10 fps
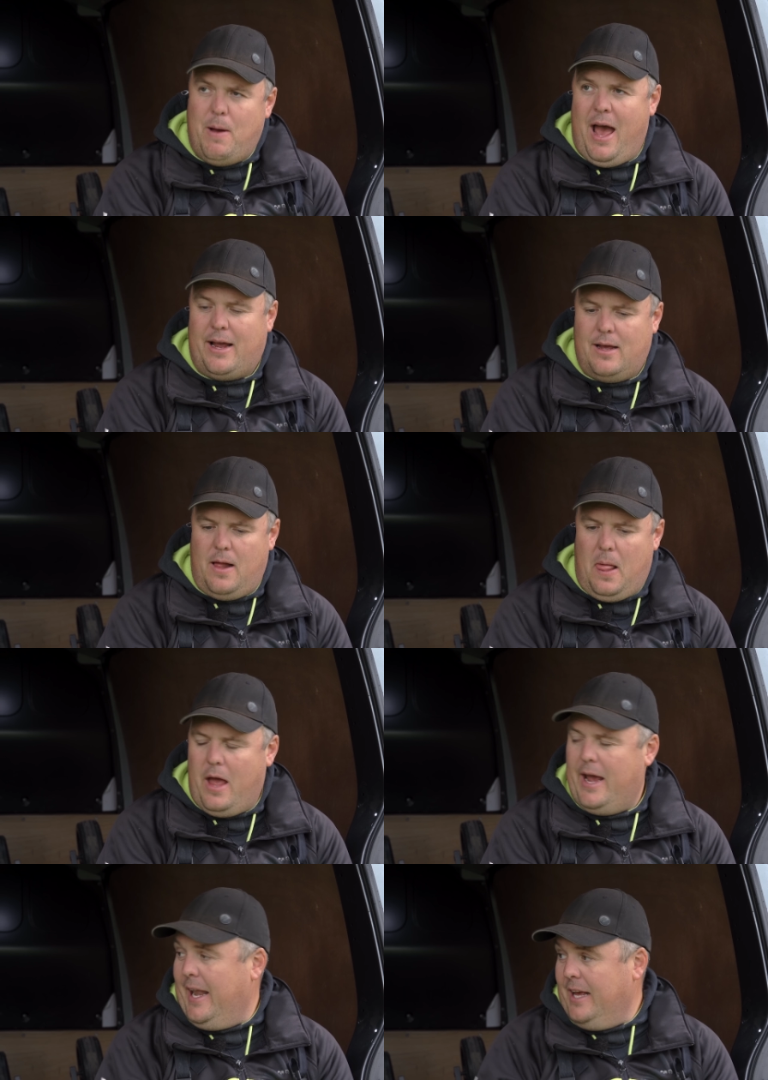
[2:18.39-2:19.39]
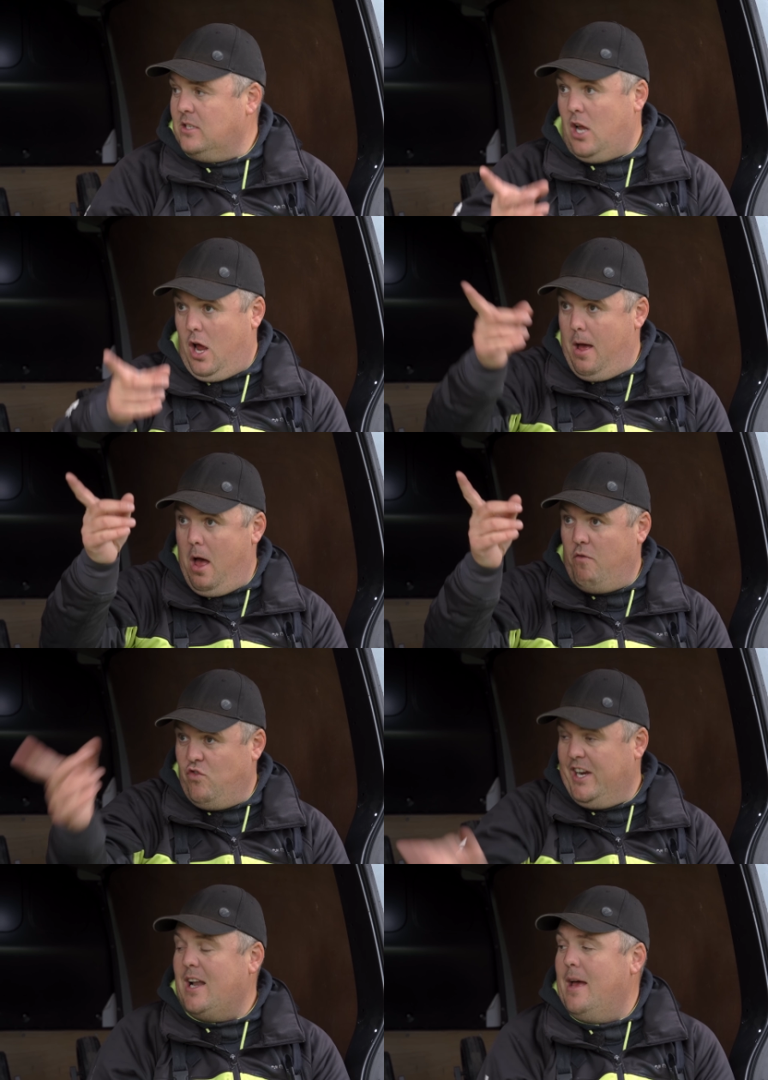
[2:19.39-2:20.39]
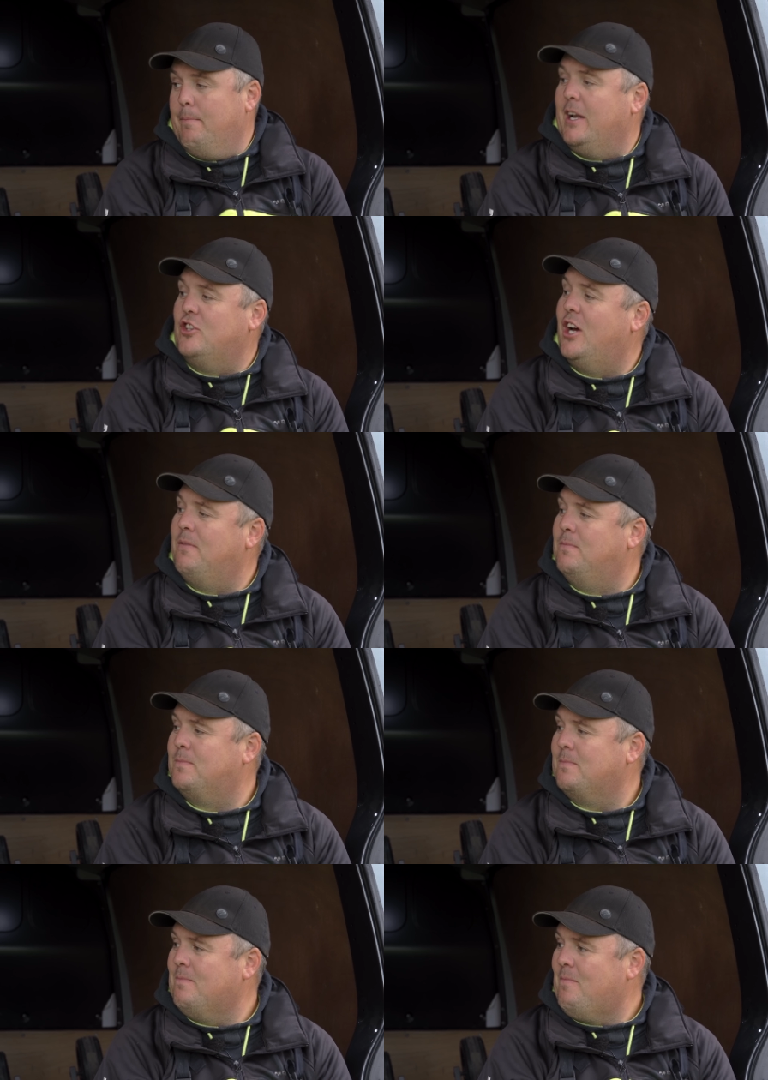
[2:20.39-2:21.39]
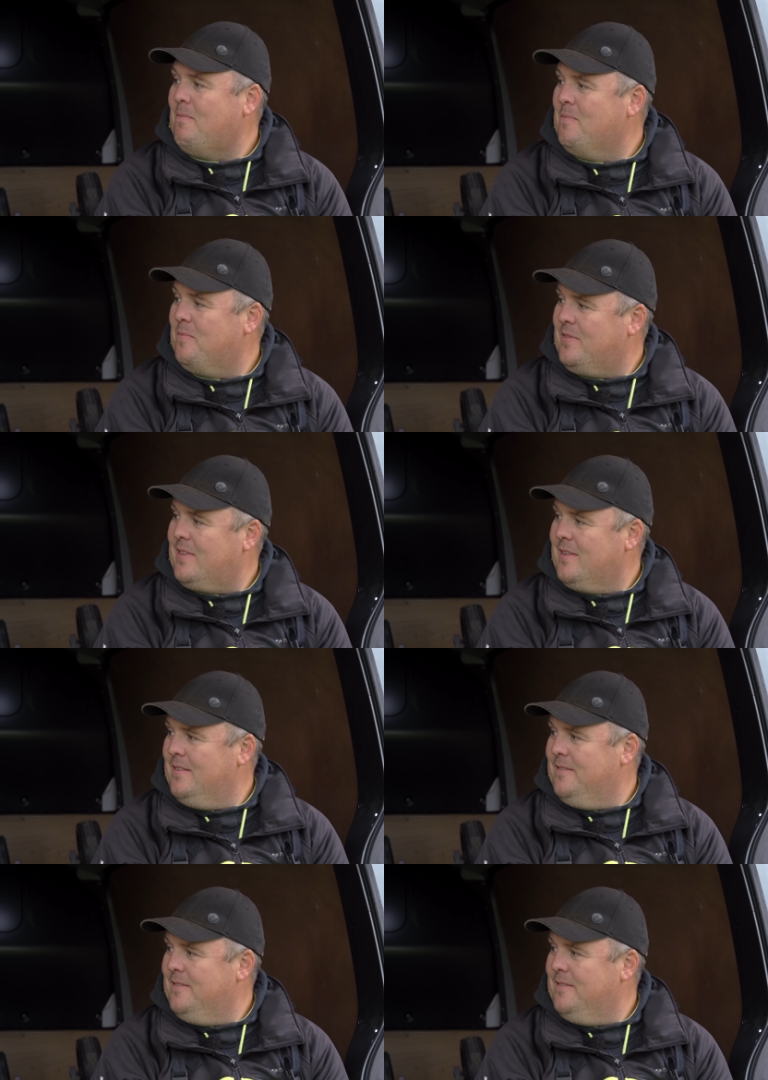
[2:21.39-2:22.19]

peg. It is Rena in miniature. So there's like